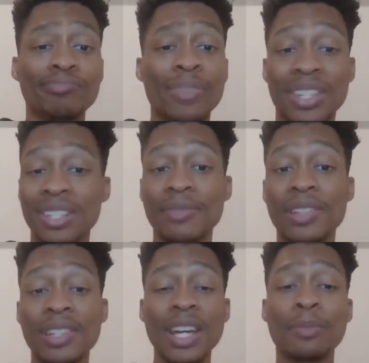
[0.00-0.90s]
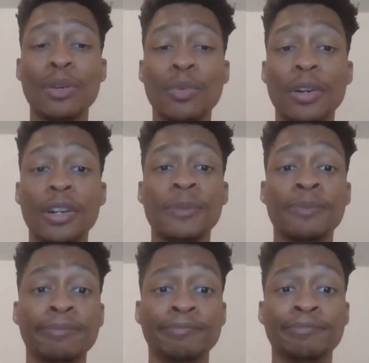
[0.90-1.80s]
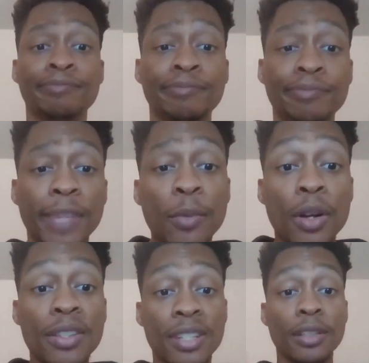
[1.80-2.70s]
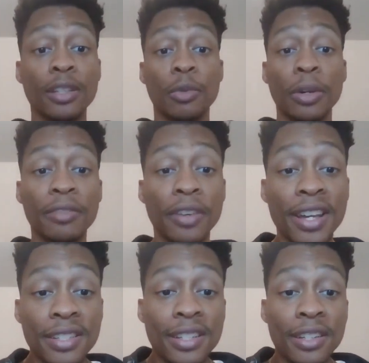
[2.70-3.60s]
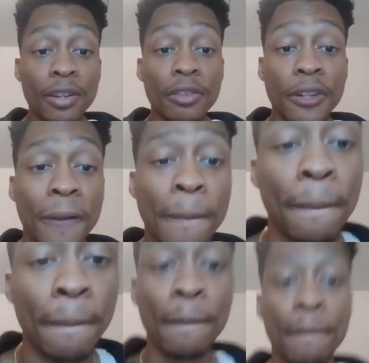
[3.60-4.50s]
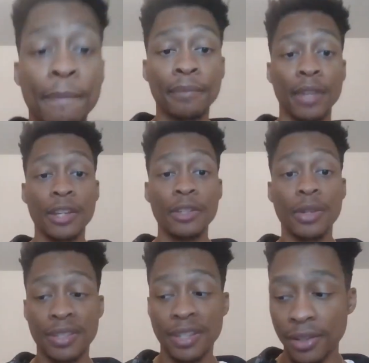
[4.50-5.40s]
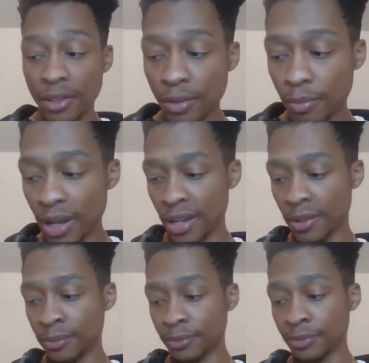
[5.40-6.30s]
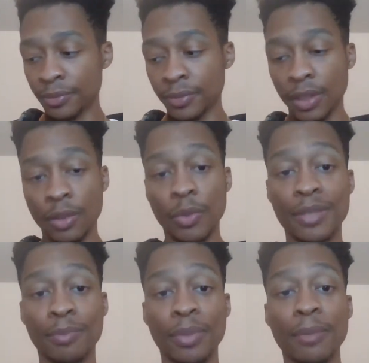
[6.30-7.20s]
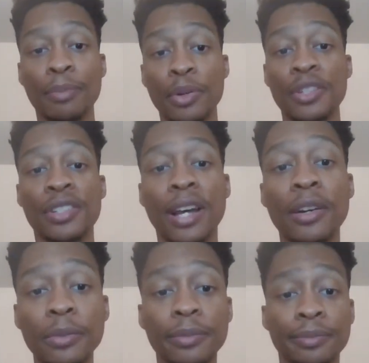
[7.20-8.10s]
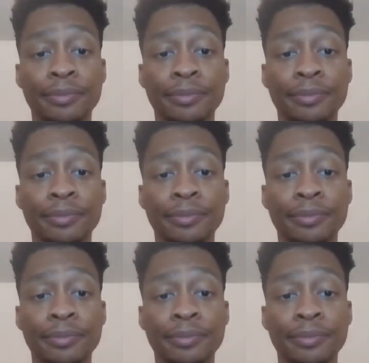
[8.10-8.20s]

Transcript: sense of entitlement where they want something quick, fast, and in a hurry. And you can tell by what's being pushed out,